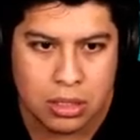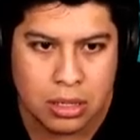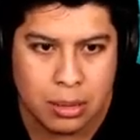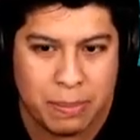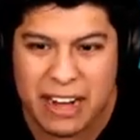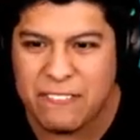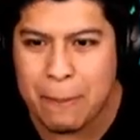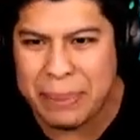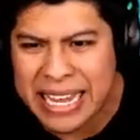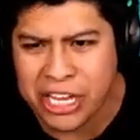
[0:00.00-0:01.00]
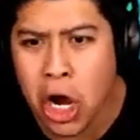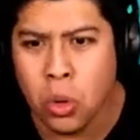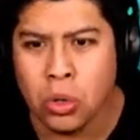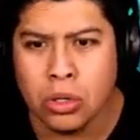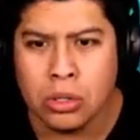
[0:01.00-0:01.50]
But if I beat you,
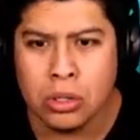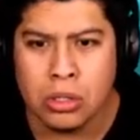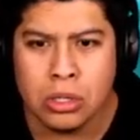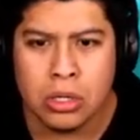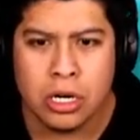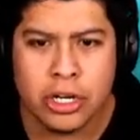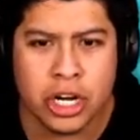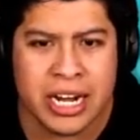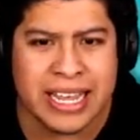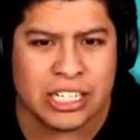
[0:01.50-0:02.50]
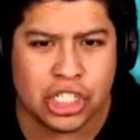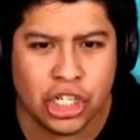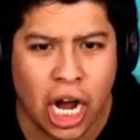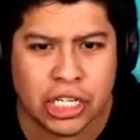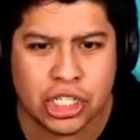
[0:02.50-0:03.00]
you're gonna get
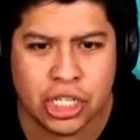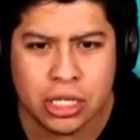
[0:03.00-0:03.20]
shushed.